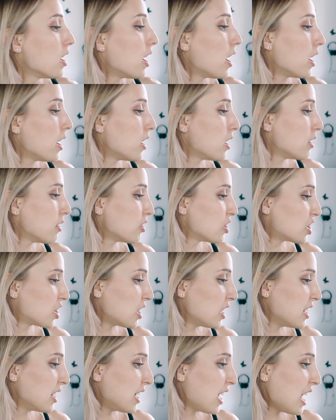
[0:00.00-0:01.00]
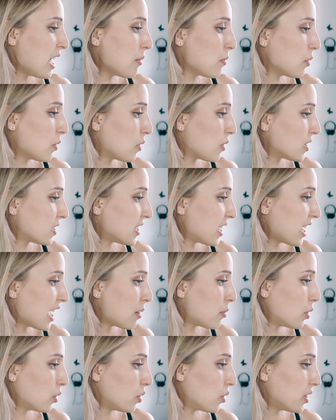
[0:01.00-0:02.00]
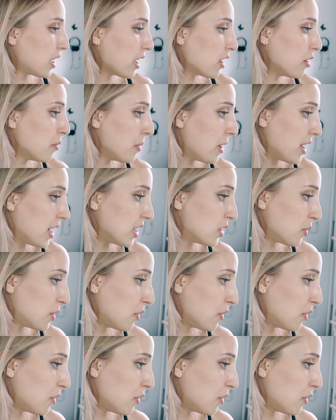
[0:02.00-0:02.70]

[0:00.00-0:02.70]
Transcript: Shonen gamer Sakamoto Takuma